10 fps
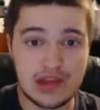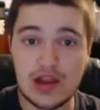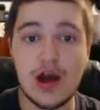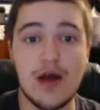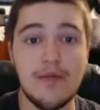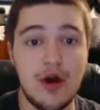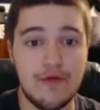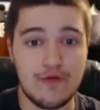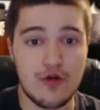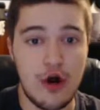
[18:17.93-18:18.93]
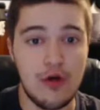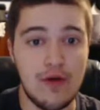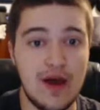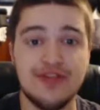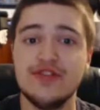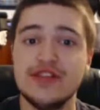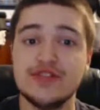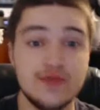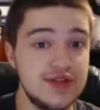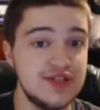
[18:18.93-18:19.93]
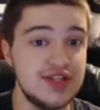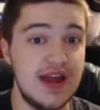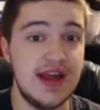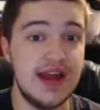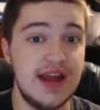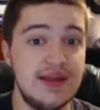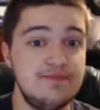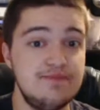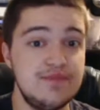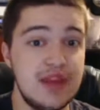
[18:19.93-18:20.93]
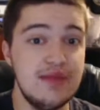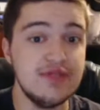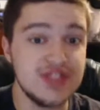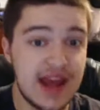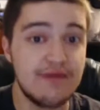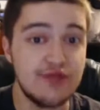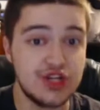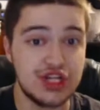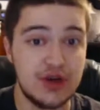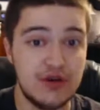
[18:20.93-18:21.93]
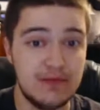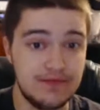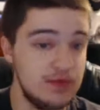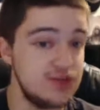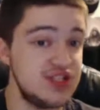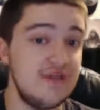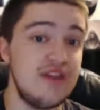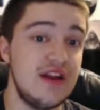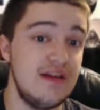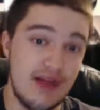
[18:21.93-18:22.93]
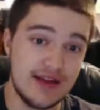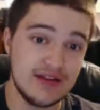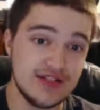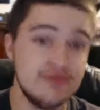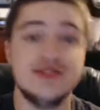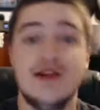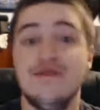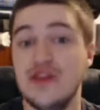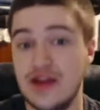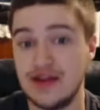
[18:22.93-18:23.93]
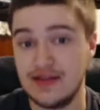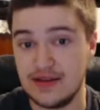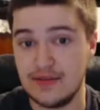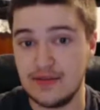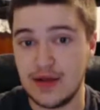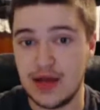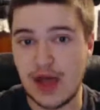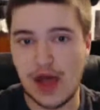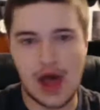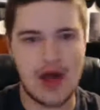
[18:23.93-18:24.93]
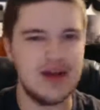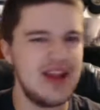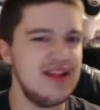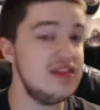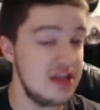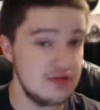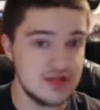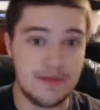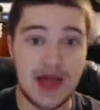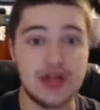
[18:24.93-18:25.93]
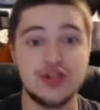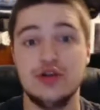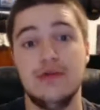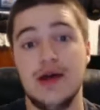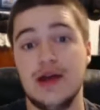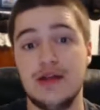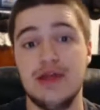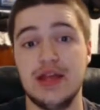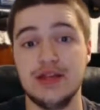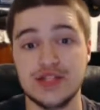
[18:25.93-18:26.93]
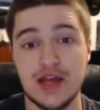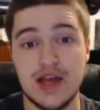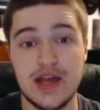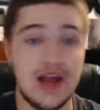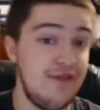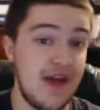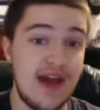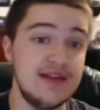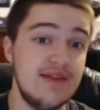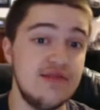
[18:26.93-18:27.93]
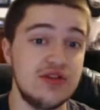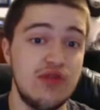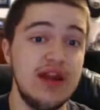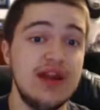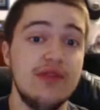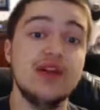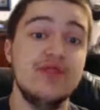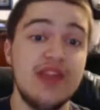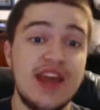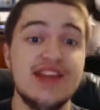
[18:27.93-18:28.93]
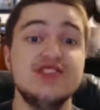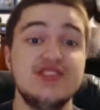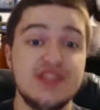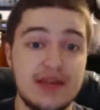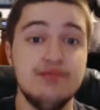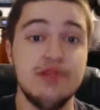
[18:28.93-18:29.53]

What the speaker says: Overall, I thought this was it was an average show. There was stuff that I liked, some stuff that I didn't. But I didn't think it was a bad show by any means. And if I had to give it a grade, I would give it a C+.